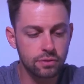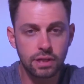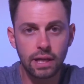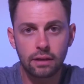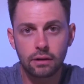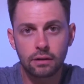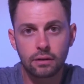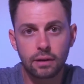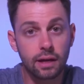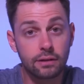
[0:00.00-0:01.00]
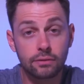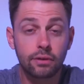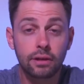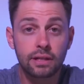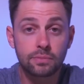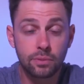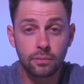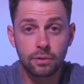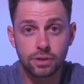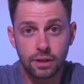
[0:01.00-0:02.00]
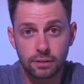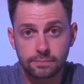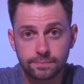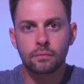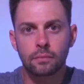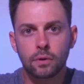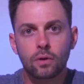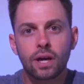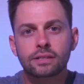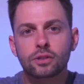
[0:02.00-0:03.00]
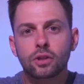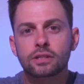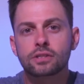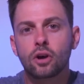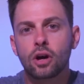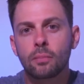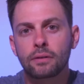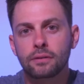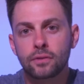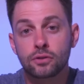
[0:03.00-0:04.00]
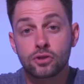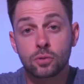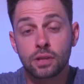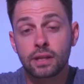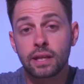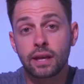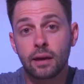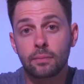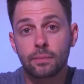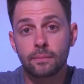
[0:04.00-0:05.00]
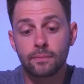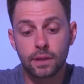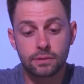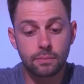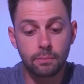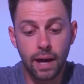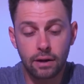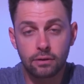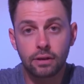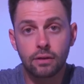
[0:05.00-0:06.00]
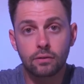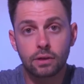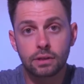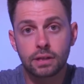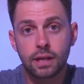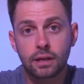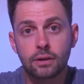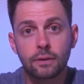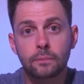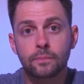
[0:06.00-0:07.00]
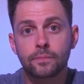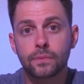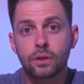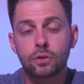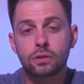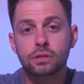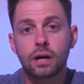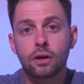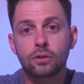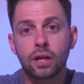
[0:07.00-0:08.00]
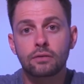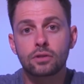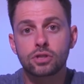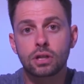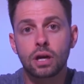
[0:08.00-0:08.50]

together, and really that's pretty much it. Okay, so let's talk about the features within the app. There's a battery level indicator. You can toggle night vision